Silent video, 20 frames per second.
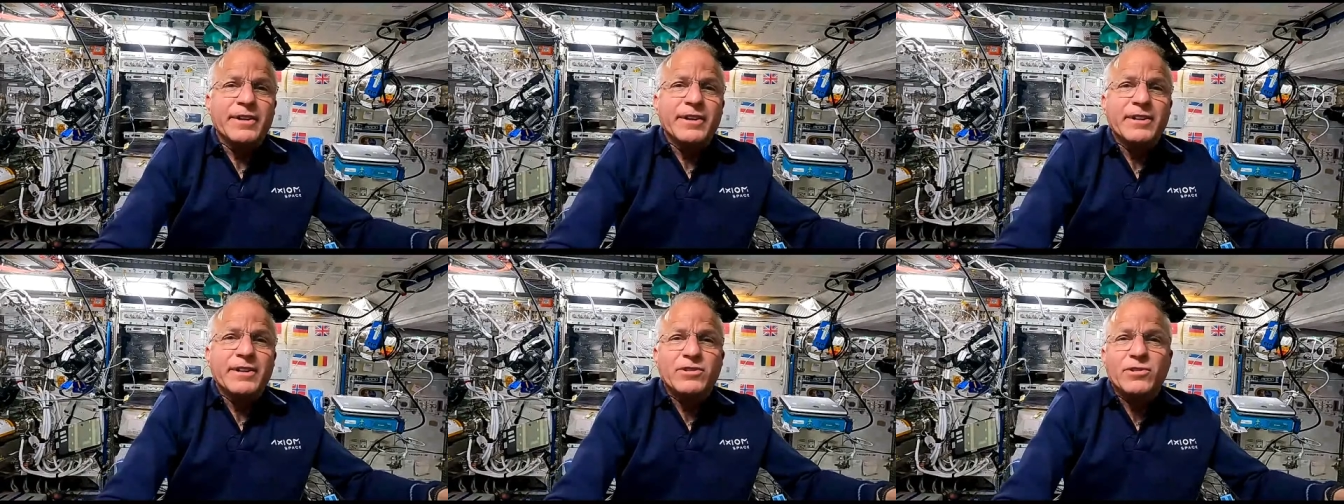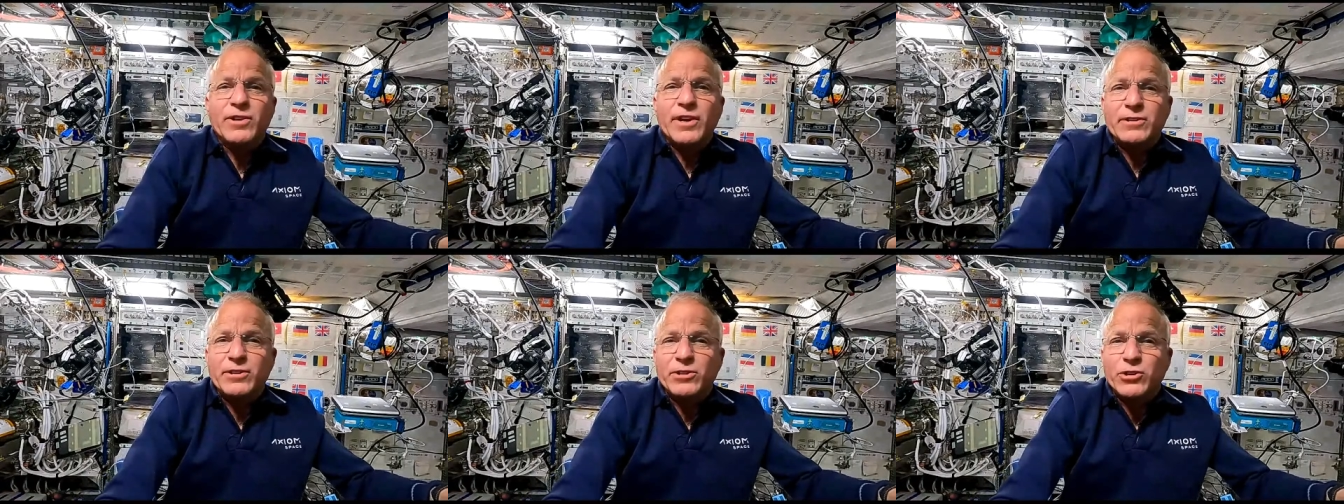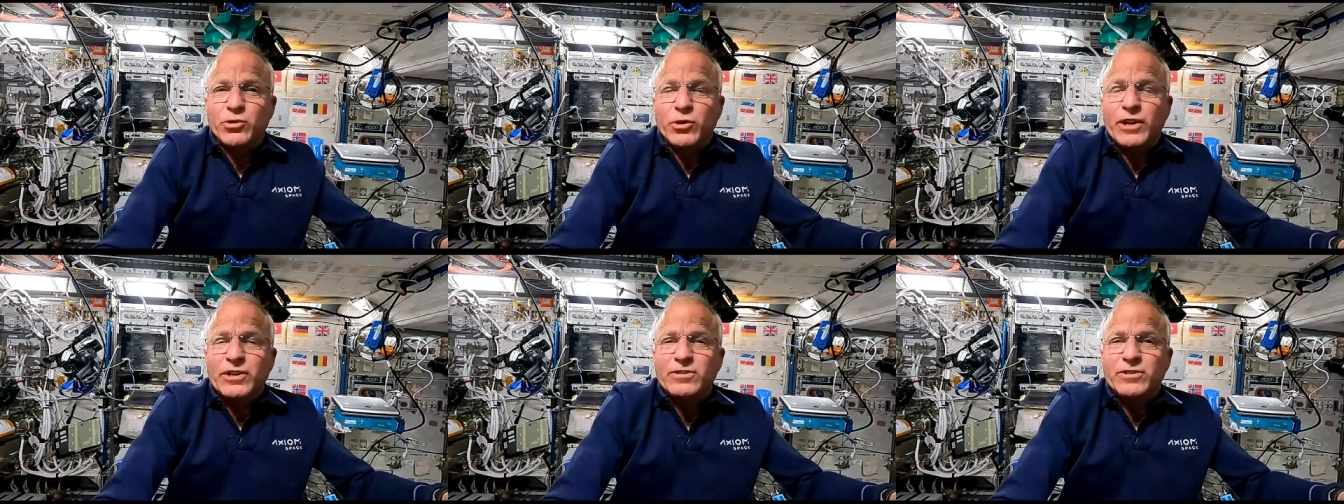So you have to
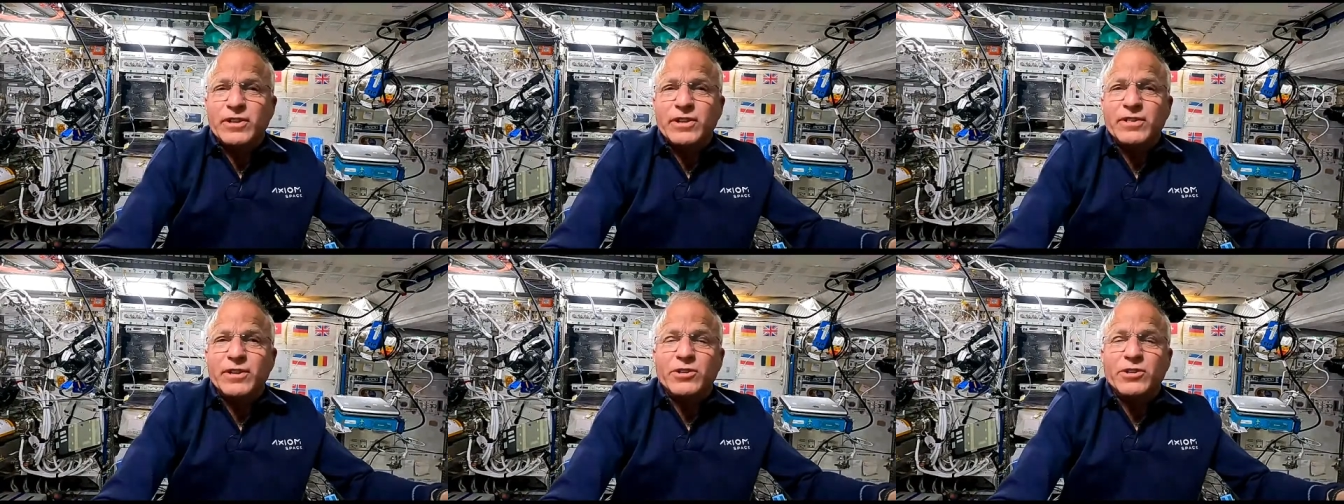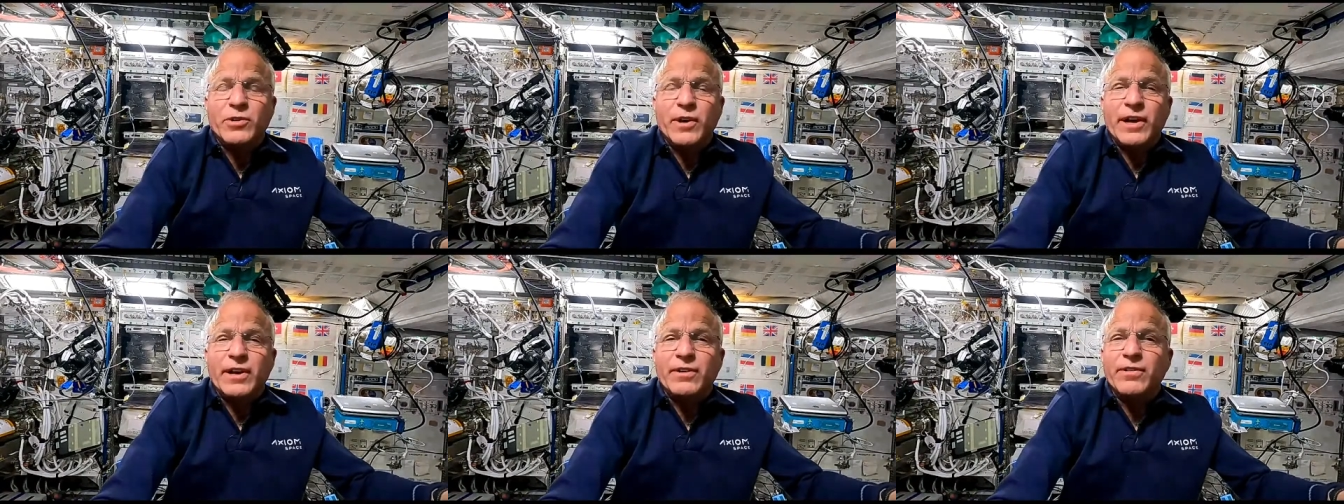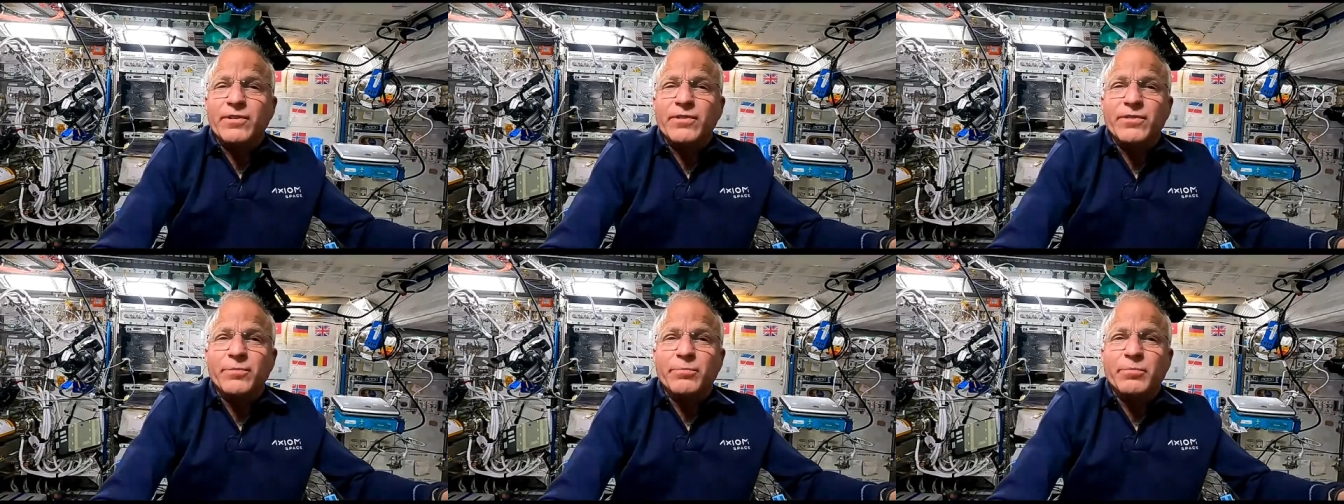trust in the
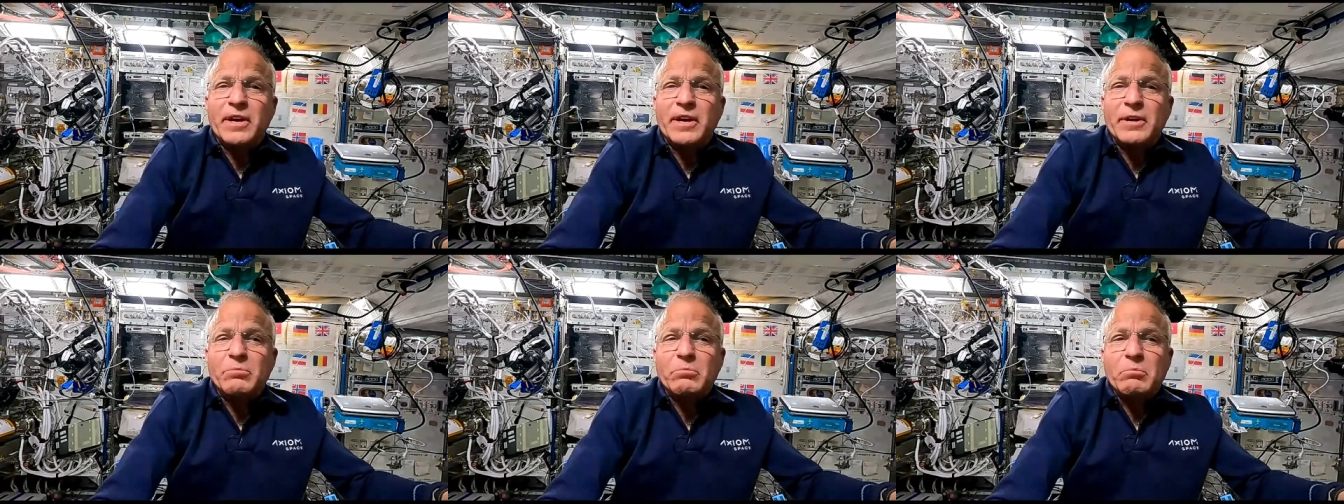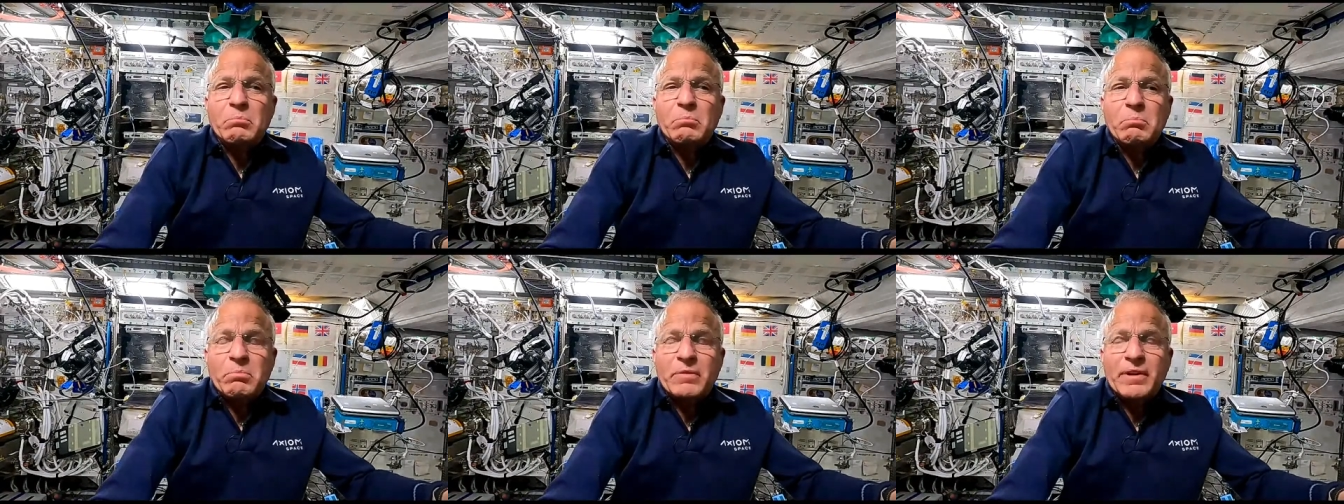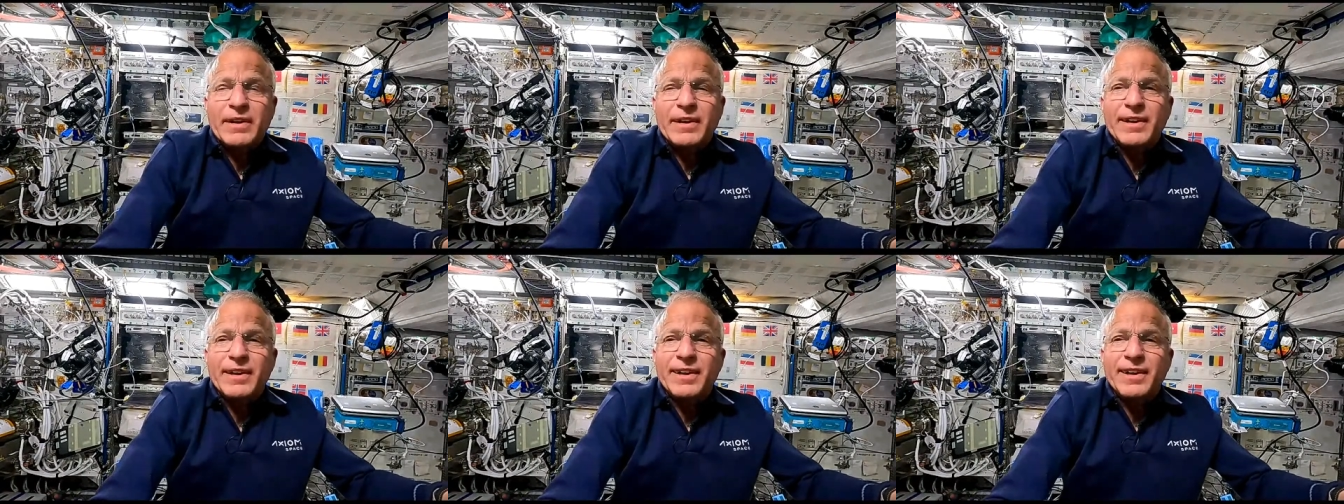trainers. But
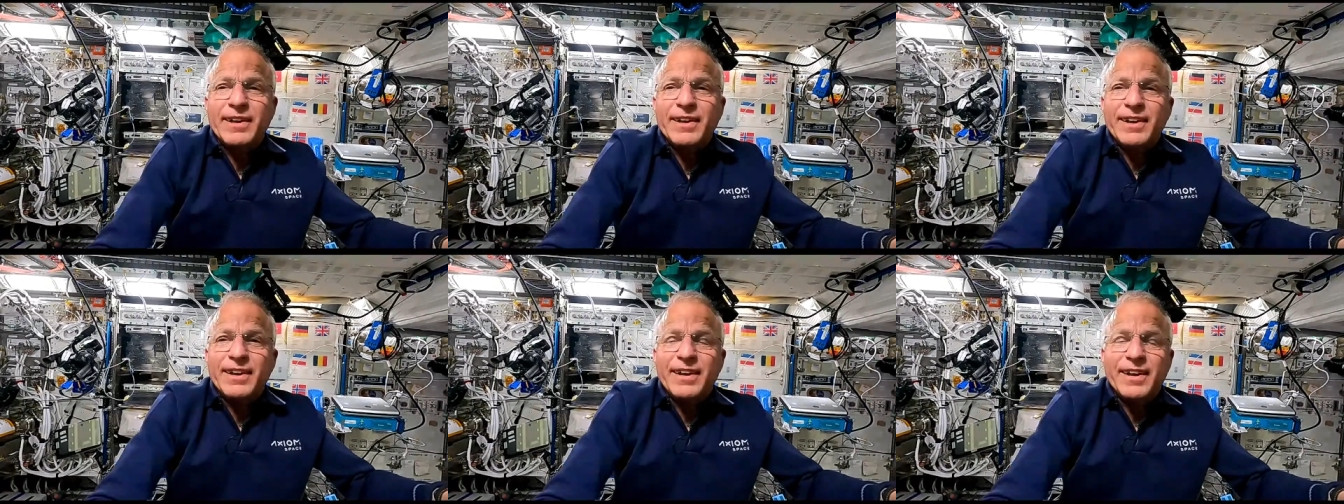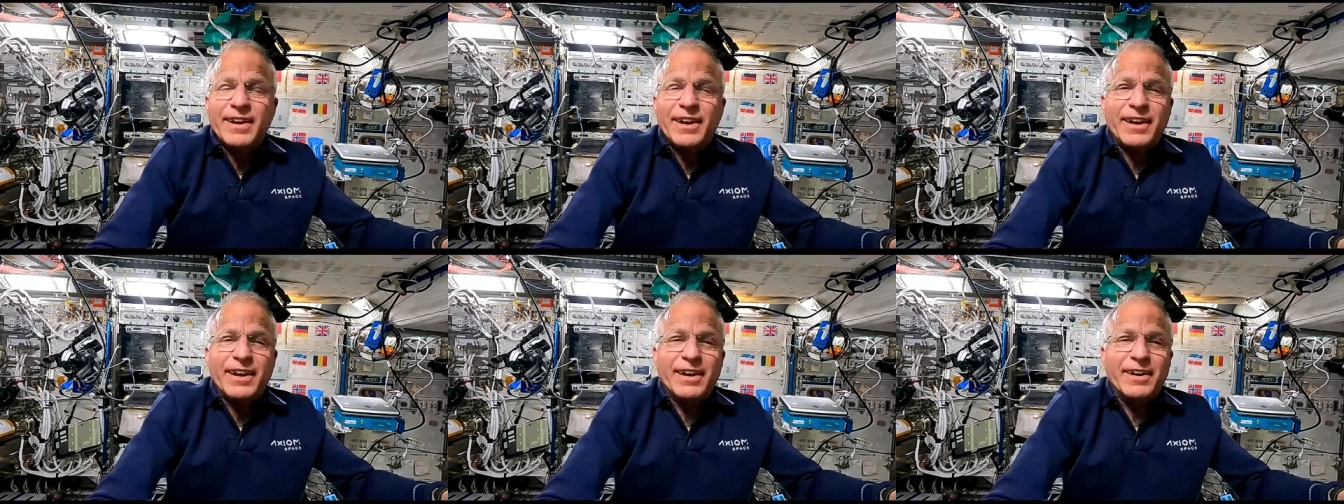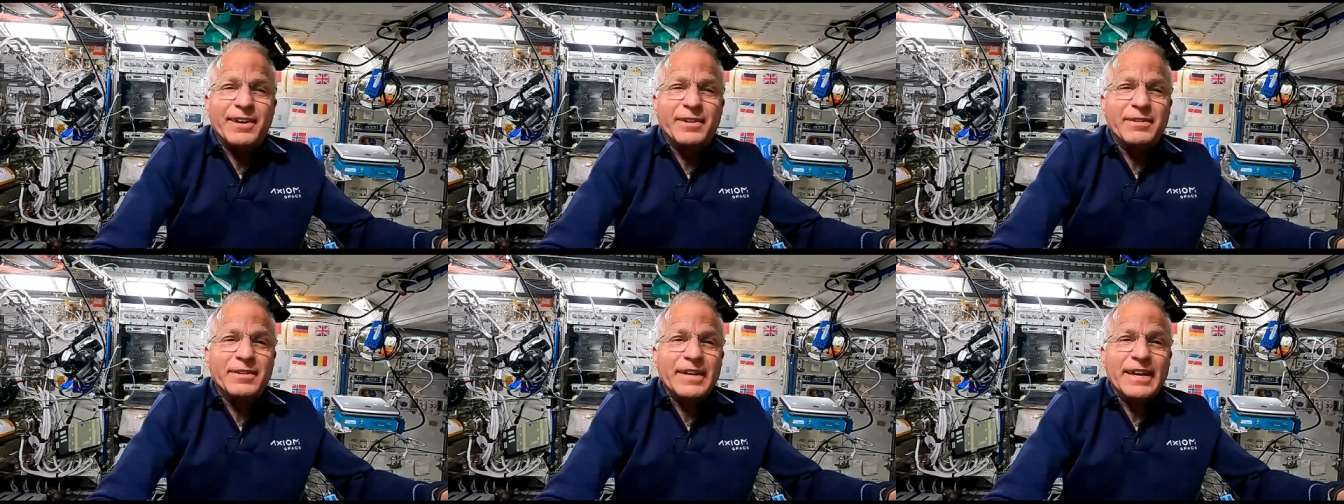uh,